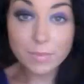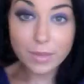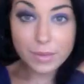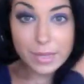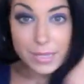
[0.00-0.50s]

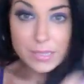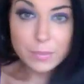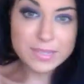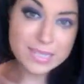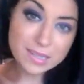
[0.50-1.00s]
Okay, so
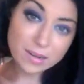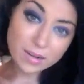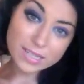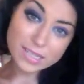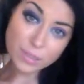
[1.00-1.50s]
once that's done, like
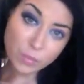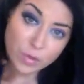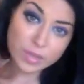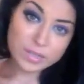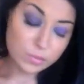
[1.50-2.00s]
I said, don't worry
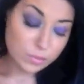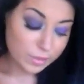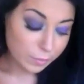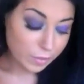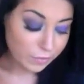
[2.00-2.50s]
that it's not
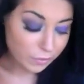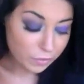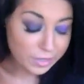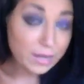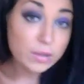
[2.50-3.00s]
looking perfect
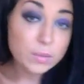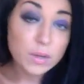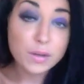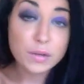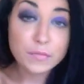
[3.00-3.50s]
right now because we
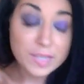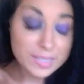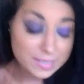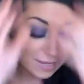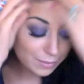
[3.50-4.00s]
are going to
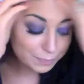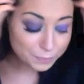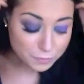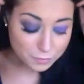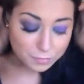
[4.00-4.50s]
fix that.
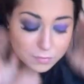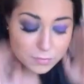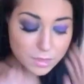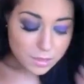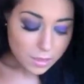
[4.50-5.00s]

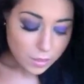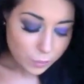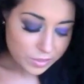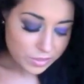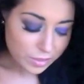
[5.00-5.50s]

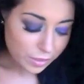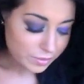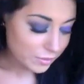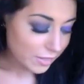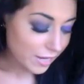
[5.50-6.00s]
We're just going
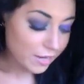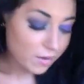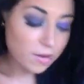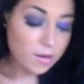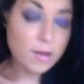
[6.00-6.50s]
to
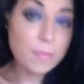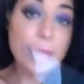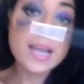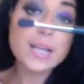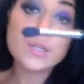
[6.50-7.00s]
take our
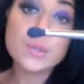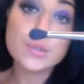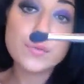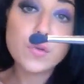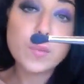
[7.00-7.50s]
MAC
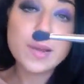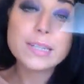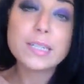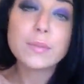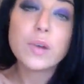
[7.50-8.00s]
224
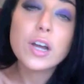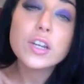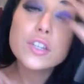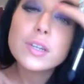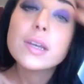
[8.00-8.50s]
blending
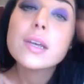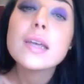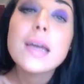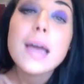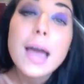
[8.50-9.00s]
brush
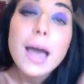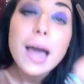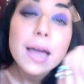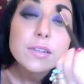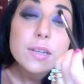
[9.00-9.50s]

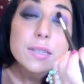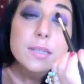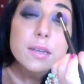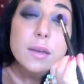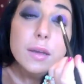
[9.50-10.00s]
and just
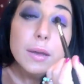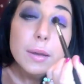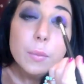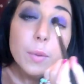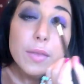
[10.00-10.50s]

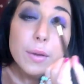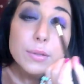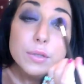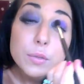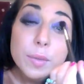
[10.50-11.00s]
where those
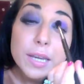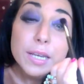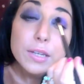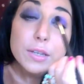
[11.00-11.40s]
two meet,